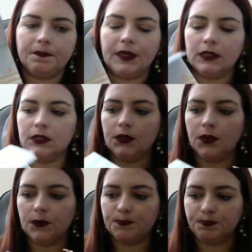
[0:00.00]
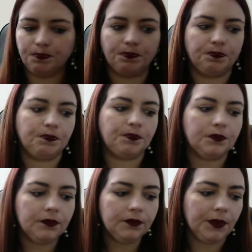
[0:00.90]
So
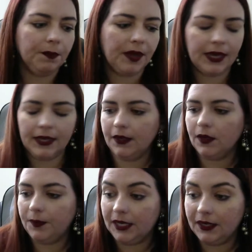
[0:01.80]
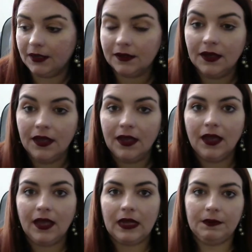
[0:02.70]
my opinion
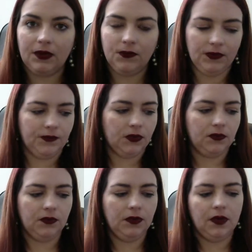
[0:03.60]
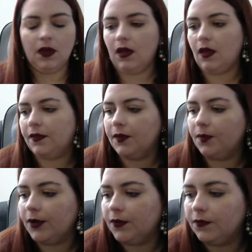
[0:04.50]
and my review on the
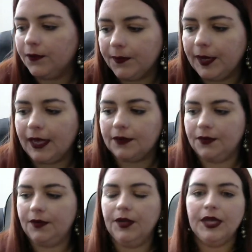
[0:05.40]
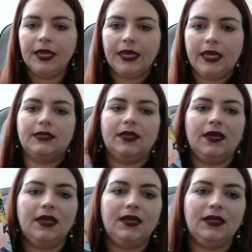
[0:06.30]
Prayerful Planner is
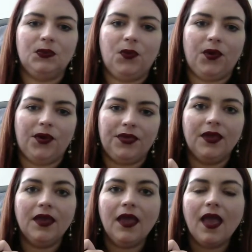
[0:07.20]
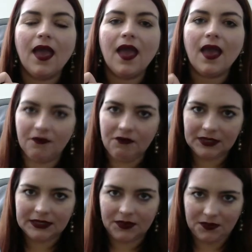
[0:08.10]
that it is worth every
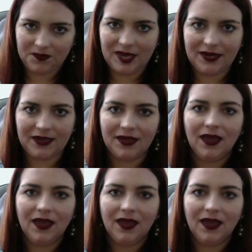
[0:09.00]
single penny.